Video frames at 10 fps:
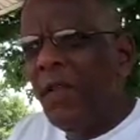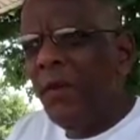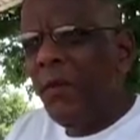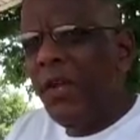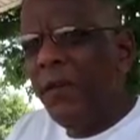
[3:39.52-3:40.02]

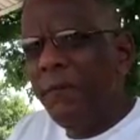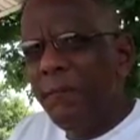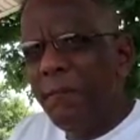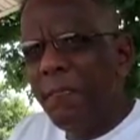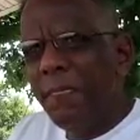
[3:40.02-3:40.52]
Well,
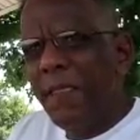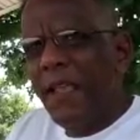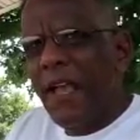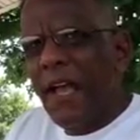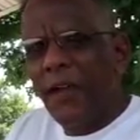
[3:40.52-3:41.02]

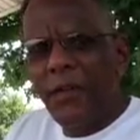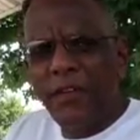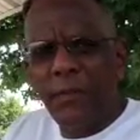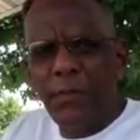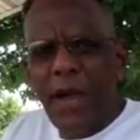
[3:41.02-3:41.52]
I don't
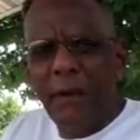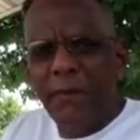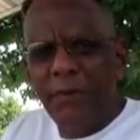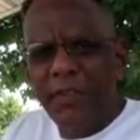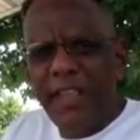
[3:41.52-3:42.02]
have a
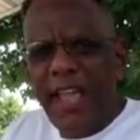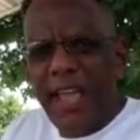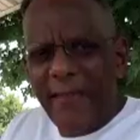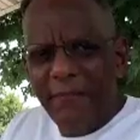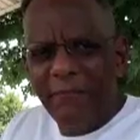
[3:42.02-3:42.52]
problem with
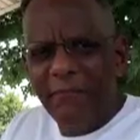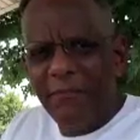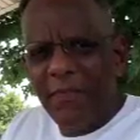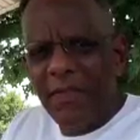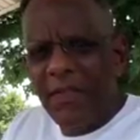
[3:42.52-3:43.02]
that.
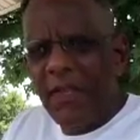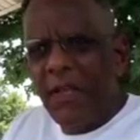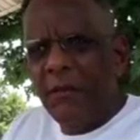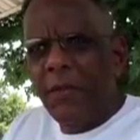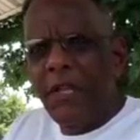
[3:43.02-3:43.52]

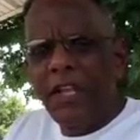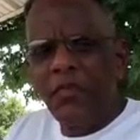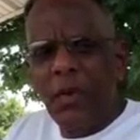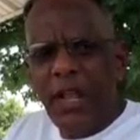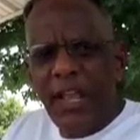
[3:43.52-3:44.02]
But
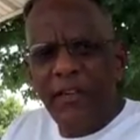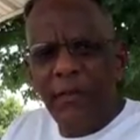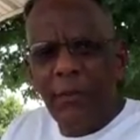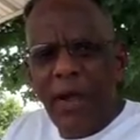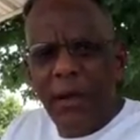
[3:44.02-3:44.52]
here's what I have
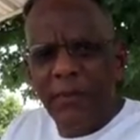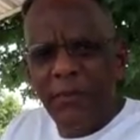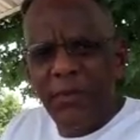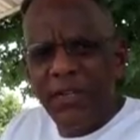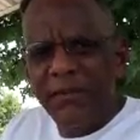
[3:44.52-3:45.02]
a
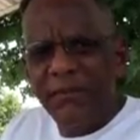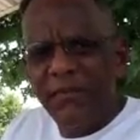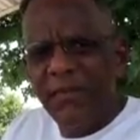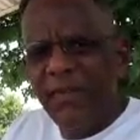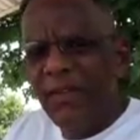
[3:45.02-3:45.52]
problem with.
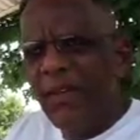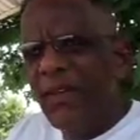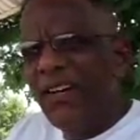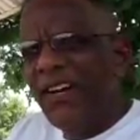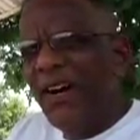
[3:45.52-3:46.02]

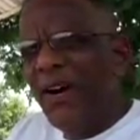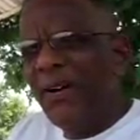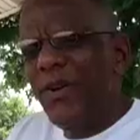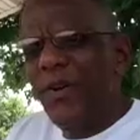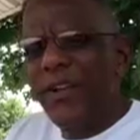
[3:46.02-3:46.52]

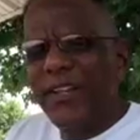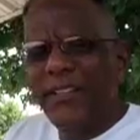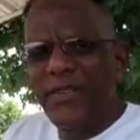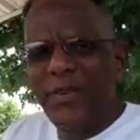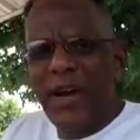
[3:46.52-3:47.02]

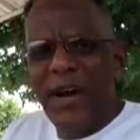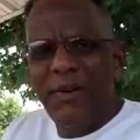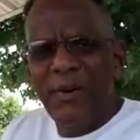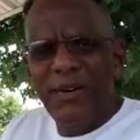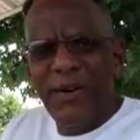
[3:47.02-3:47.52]
According to
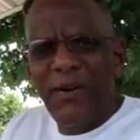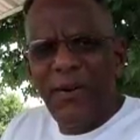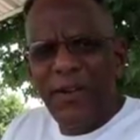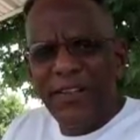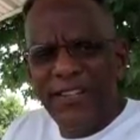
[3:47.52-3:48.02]
our
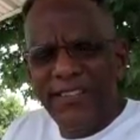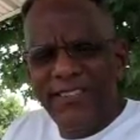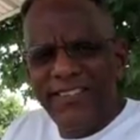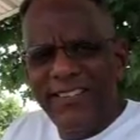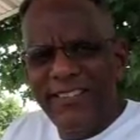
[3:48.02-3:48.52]

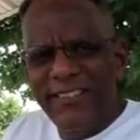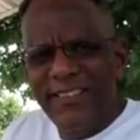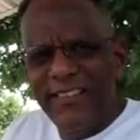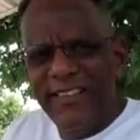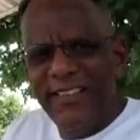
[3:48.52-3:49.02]
ordinances
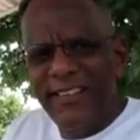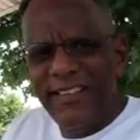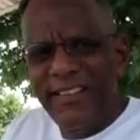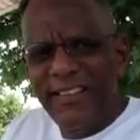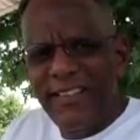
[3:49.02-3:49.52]

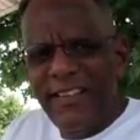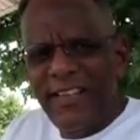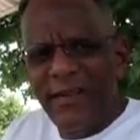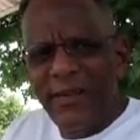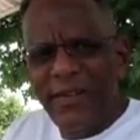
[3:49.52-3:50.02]

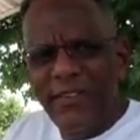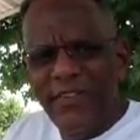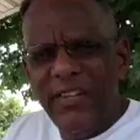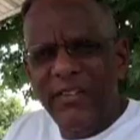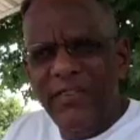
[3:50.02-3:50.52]
here in the
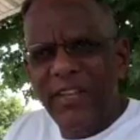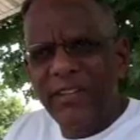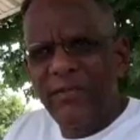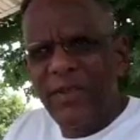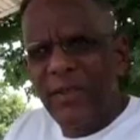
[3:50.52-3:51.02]
city of
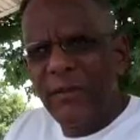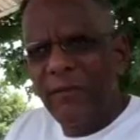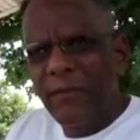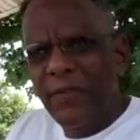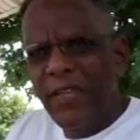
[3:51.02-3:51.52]
Duncanville,
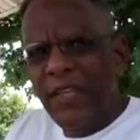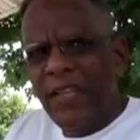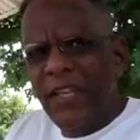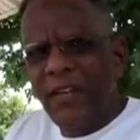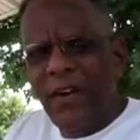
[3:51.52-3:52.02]

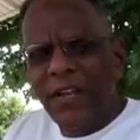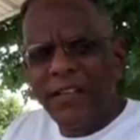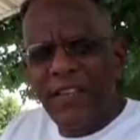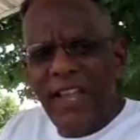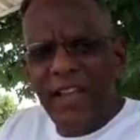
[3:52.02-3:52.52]
in
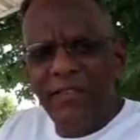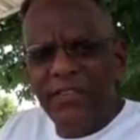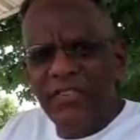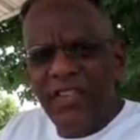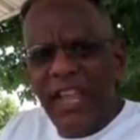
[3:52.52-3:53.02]
order to have
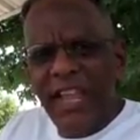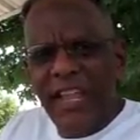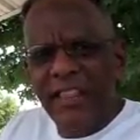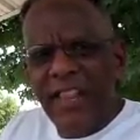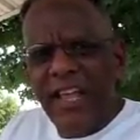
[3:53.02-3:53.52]
a
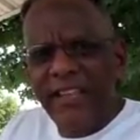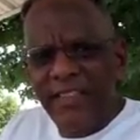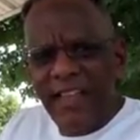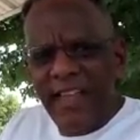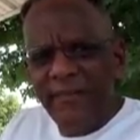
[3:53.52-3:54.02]
stand
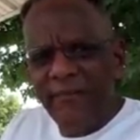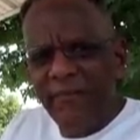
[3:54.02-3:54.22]
like that,